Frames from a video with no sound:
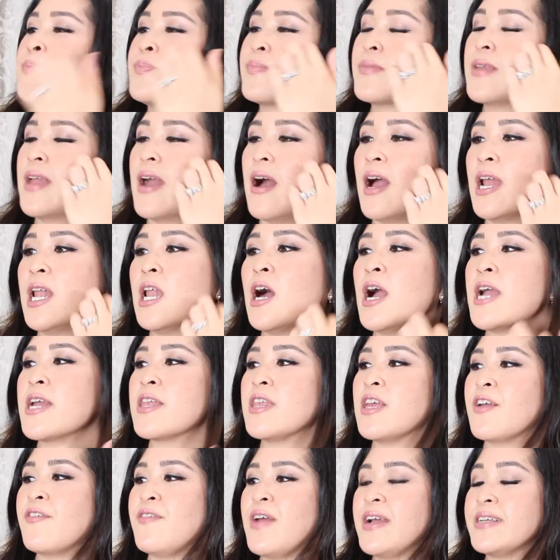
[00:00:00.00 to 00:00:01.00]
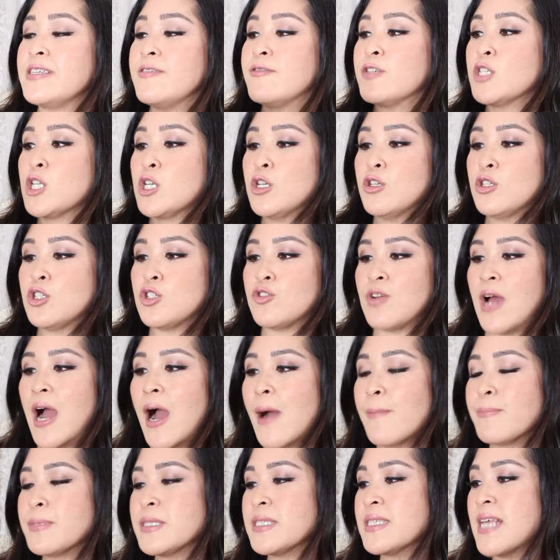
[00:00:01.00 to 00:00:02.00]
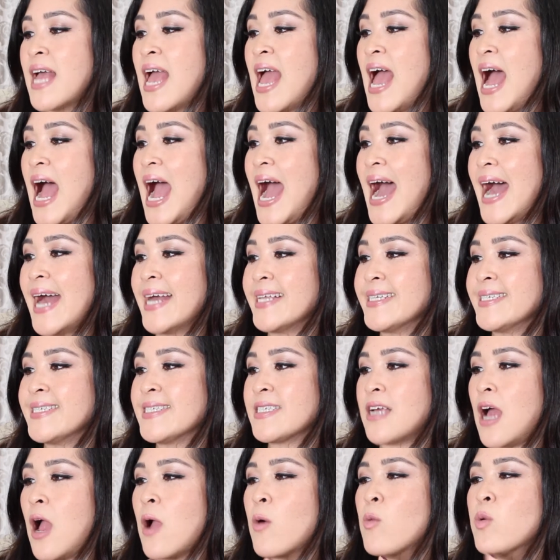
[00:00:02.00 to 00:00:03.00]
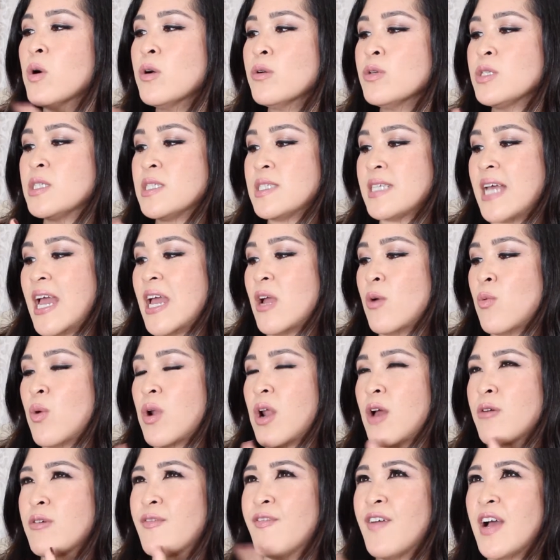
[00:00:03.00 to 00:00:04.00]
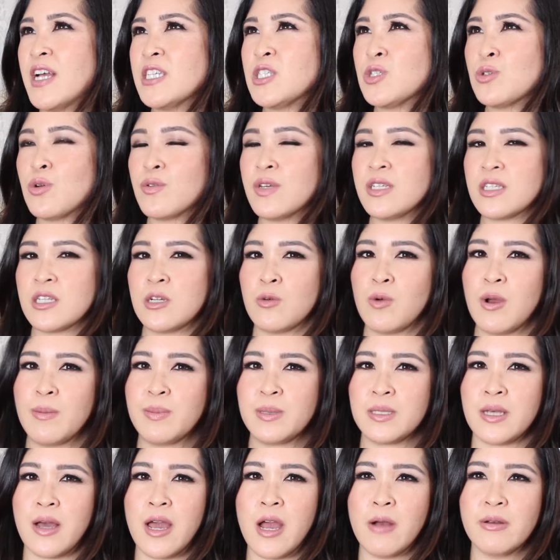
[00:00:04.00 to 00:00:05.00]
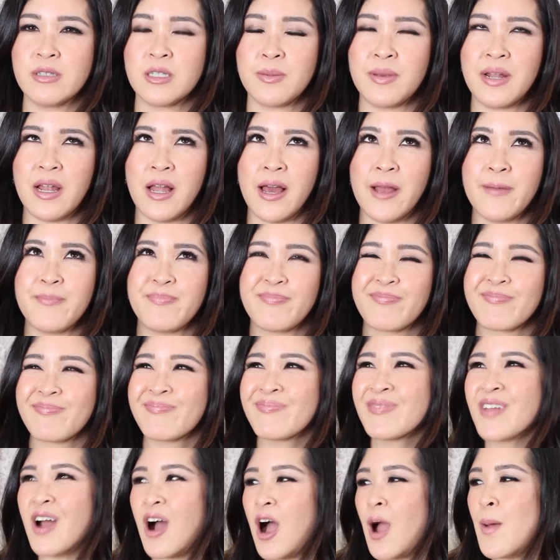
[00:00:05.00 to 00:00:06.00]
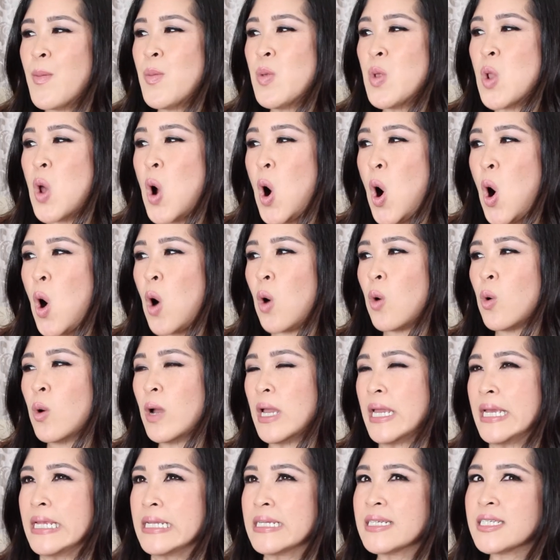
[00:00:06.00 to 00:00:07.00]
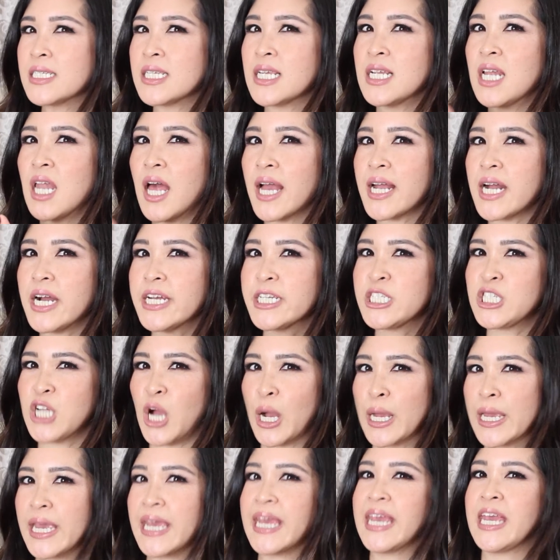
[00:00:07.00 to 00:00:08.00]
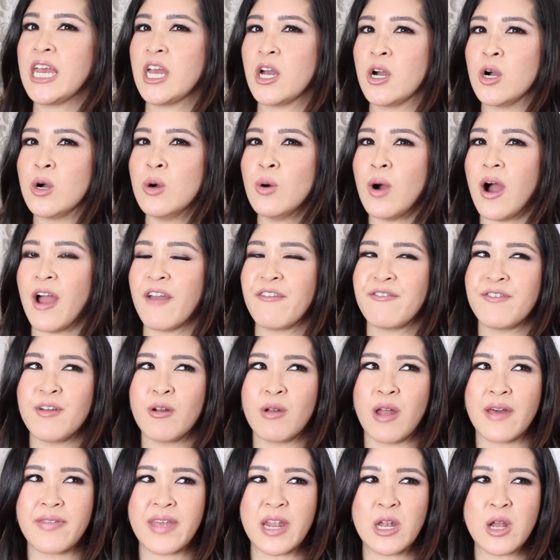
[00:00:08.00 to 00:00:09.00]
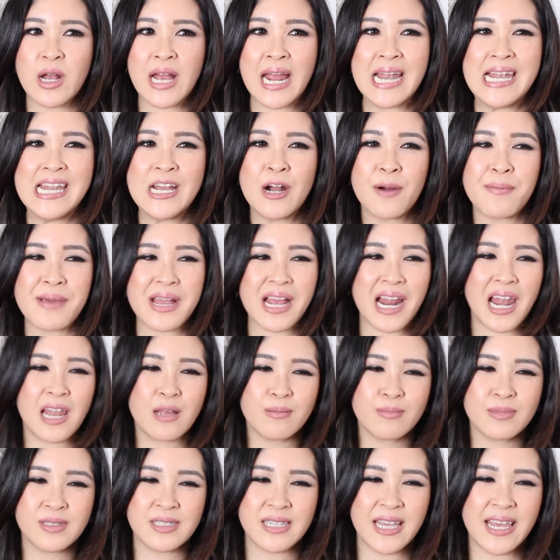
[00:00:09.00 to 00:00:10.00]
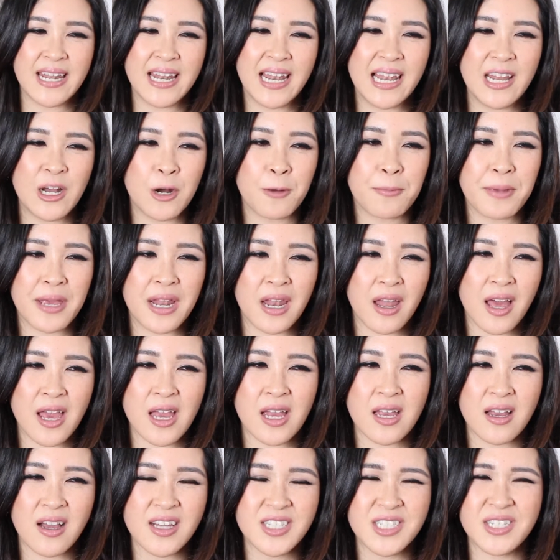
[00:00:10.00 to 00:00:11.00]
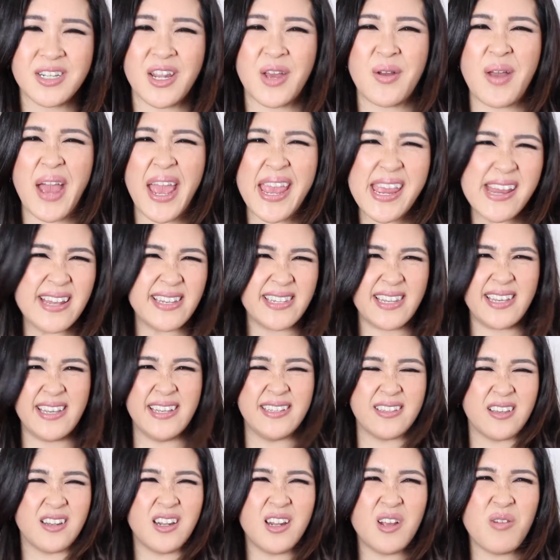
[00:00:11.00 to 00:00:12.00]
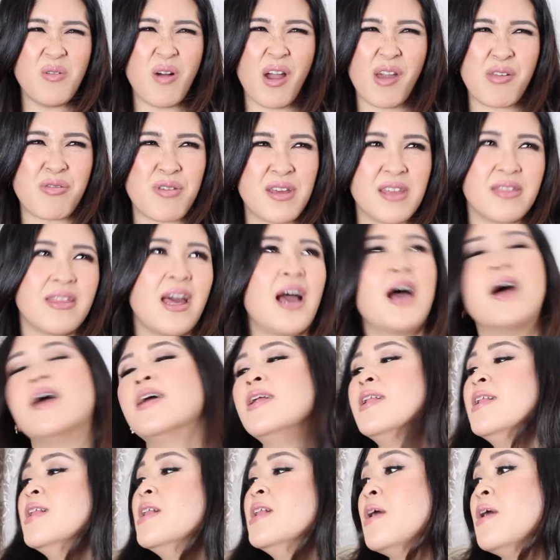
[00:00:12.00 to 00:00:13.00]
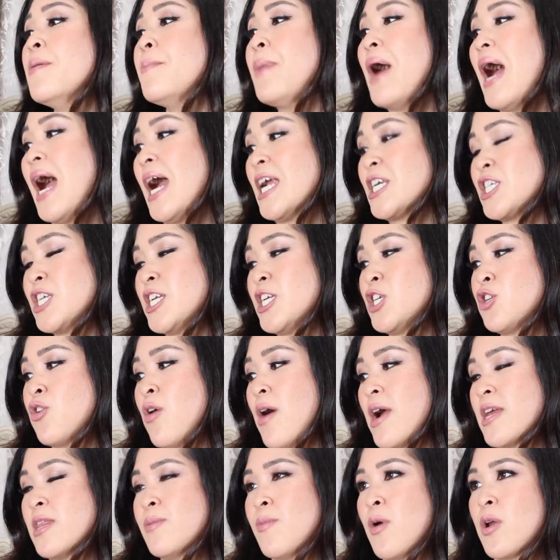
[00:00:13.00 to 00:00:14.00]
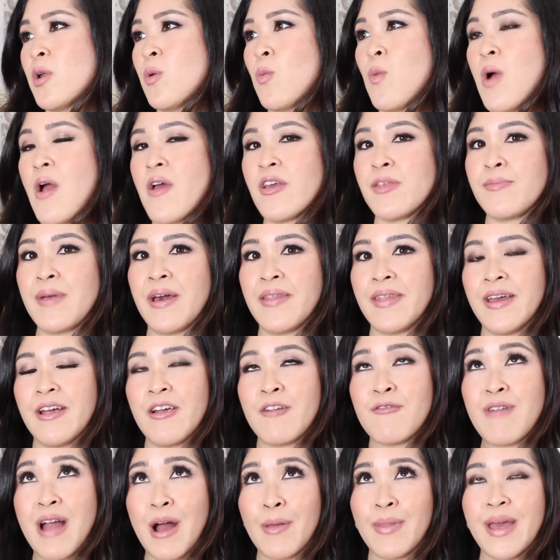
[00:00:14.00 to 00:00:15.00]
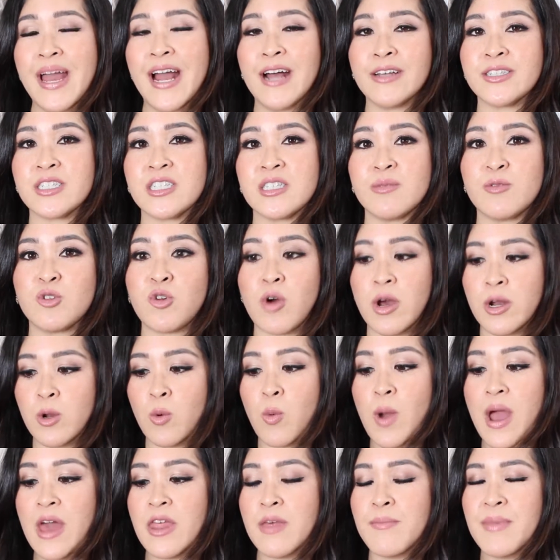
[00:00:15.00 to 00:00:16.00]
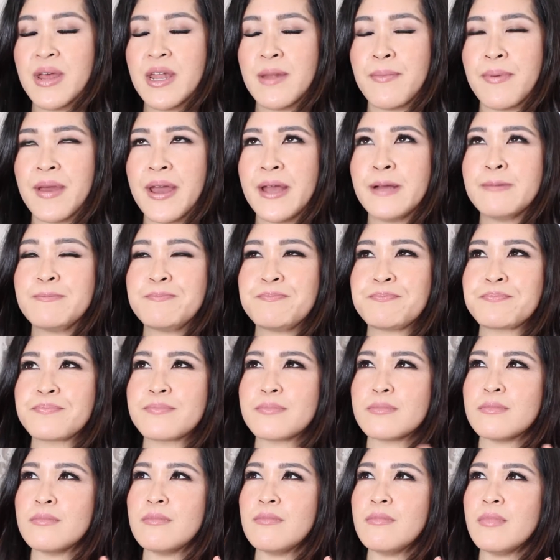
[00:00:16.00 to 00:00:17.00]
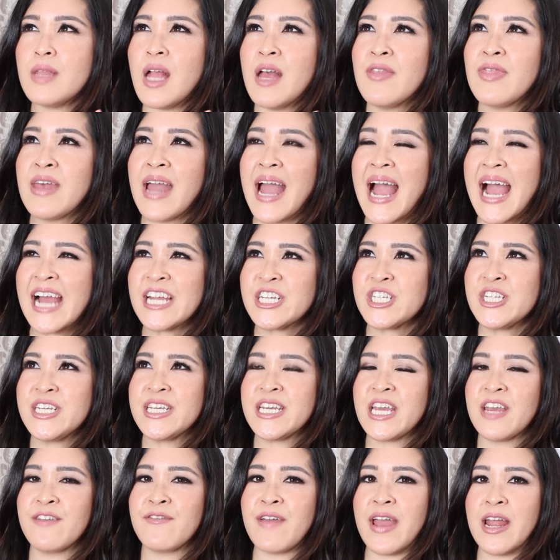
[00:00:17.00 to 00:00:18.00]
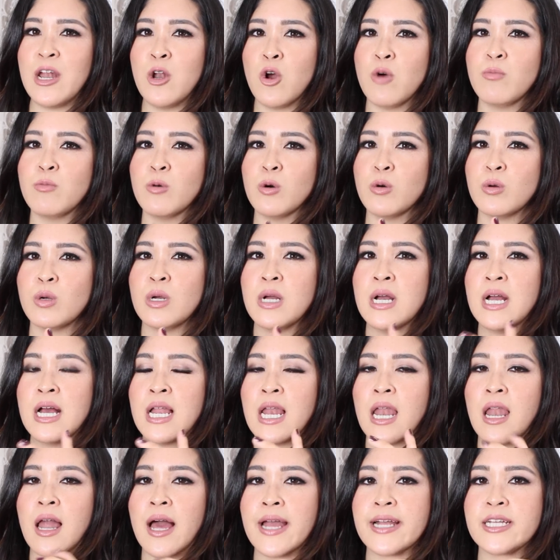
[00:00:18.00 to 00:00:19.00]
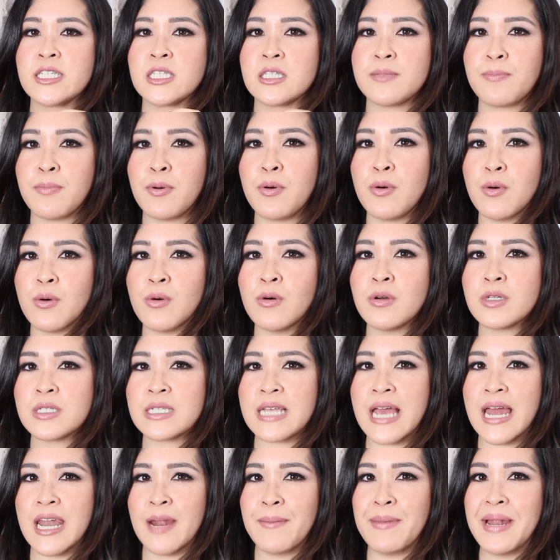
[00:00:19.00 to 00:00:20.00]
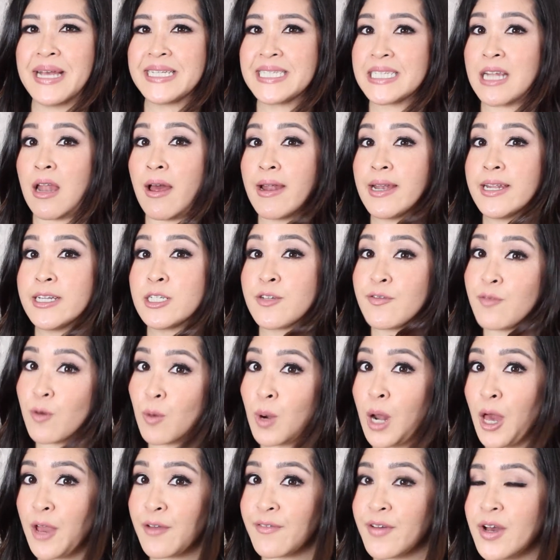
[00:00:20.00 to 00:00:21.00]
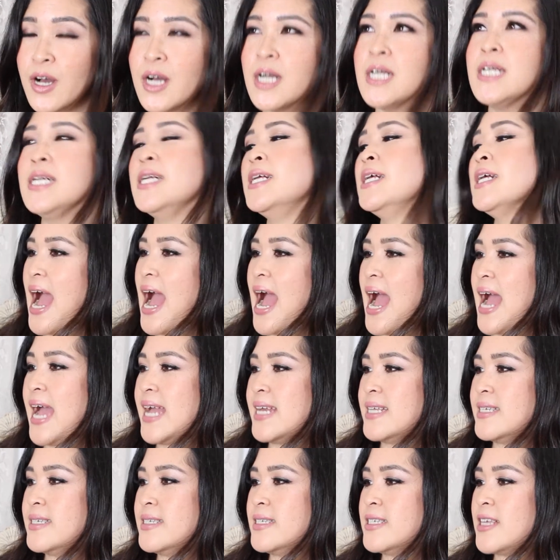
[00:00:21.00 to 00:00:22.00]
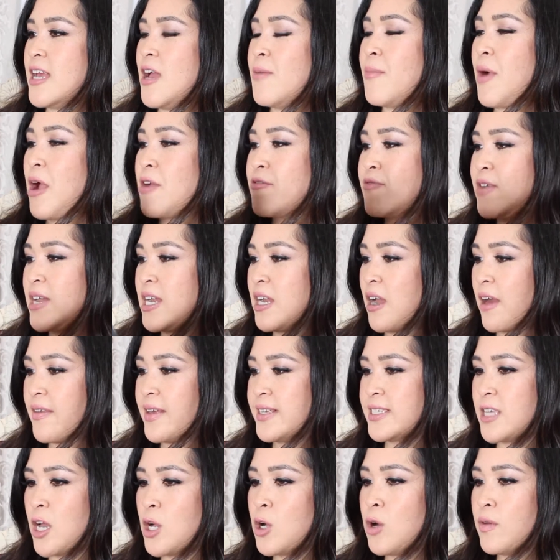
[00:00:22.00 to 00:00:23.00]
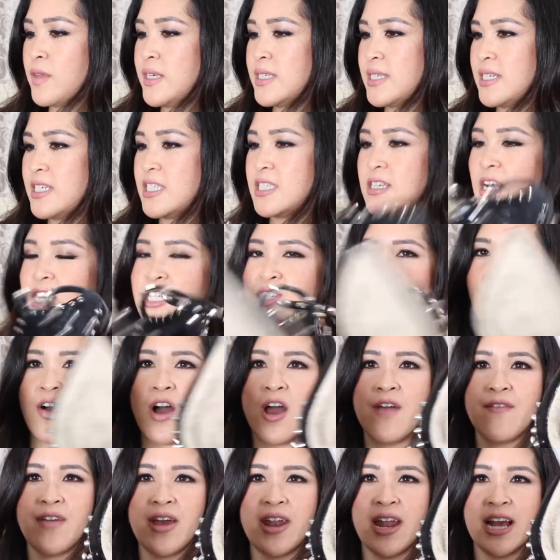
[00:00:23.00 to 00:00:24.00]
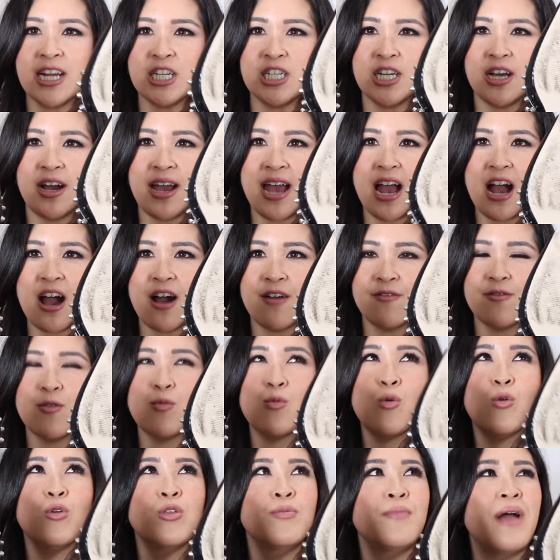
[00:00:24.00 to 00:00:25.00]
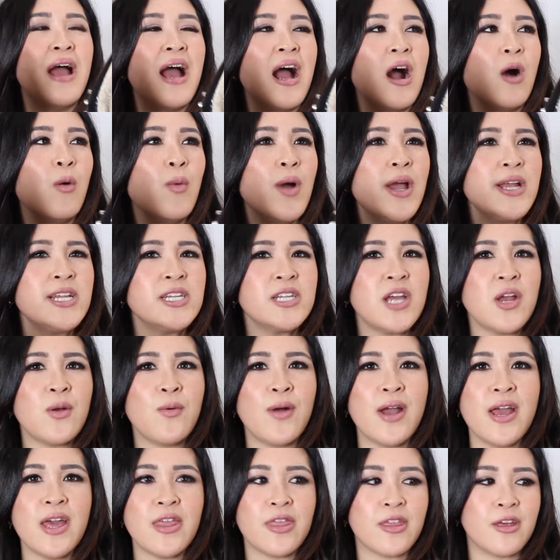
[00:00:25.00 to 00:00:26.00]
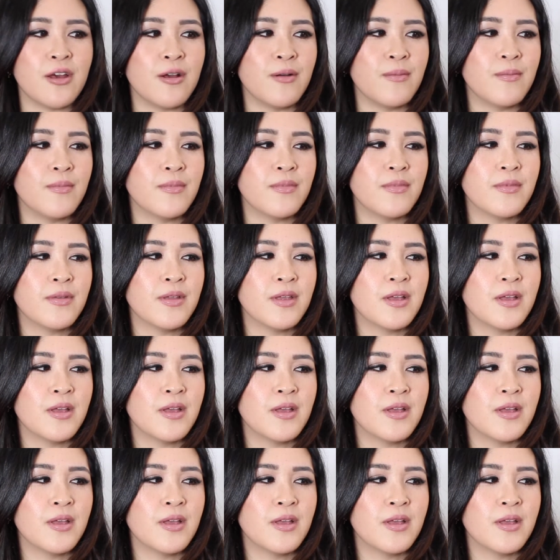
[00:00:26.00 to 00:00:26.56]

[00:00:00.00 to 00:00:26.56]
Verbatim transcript: yeah, I like the effect of two straps. And I will say, when I first saw these on a website, I was a bit like, I'm not into like a chunky heel. I feel like they look a little bit clumsy and a little bit like, I don't know, 80s. I don't know why I think that. But actually trying them on and wearing them around the house because I'm trying to wear them in a bit, that actually give a lot more like support and I'm less likely to fall over. And um, I really like these. I got these in a size five and actually I have wore them out. Where did I wear them?